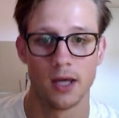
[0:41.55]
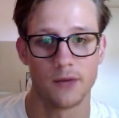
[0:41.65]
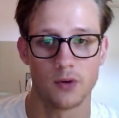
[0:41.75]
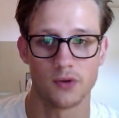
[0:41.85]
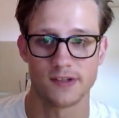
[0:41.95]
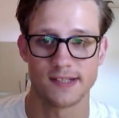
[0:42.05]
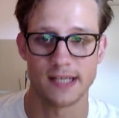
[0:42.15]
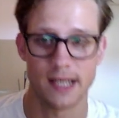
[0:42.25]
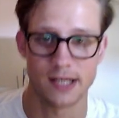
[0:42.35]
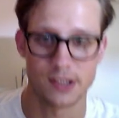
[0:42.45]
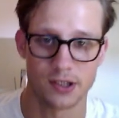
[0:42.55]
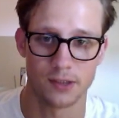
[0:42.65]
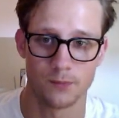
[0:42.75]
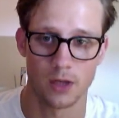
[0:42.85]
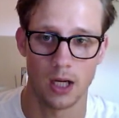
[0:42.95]
Go into Scene Editor,
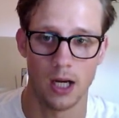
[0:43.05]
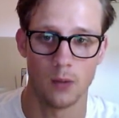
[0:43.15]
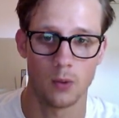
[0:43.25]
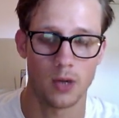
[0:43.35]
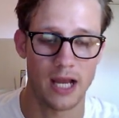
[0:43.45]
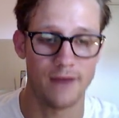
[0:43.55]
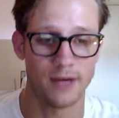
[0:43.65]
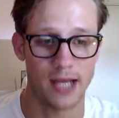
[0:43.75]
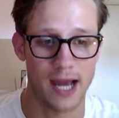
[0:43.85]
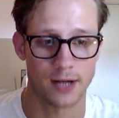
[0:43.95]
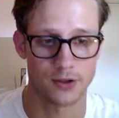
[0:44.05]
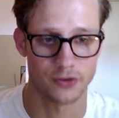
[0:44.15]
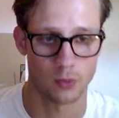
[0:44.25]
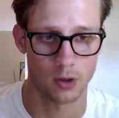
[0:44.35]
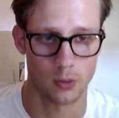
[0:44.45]
we won't have any actors to
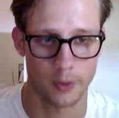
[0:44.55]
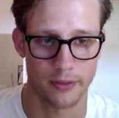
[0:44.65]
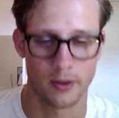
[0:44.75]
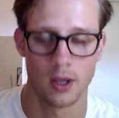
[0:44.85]
work with.